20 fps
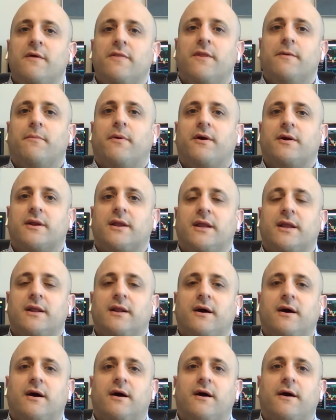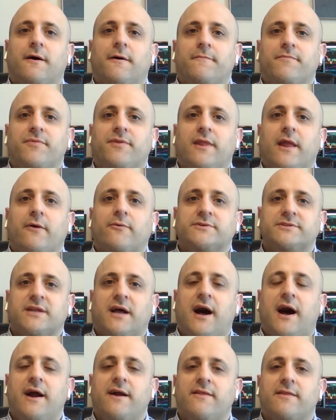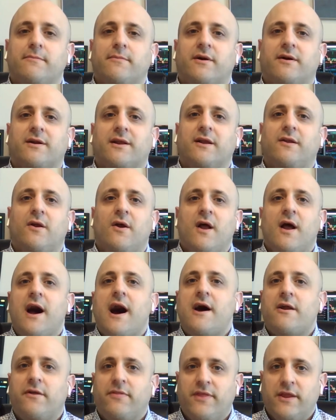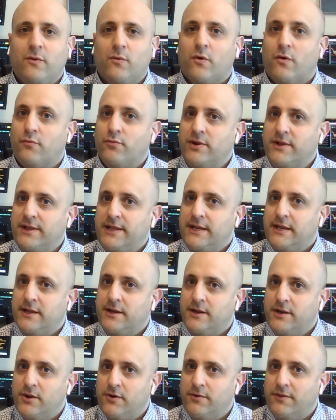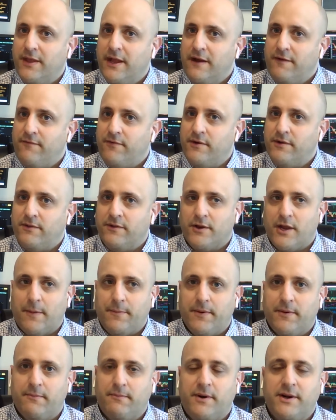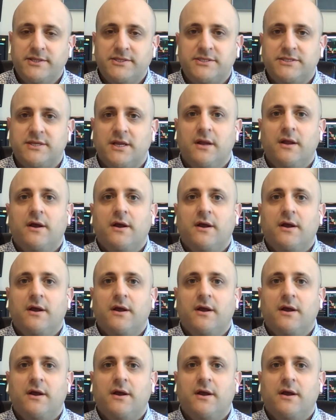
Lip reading: The market, that was the high in the market. I don't think we're really going to know that for another couple of months.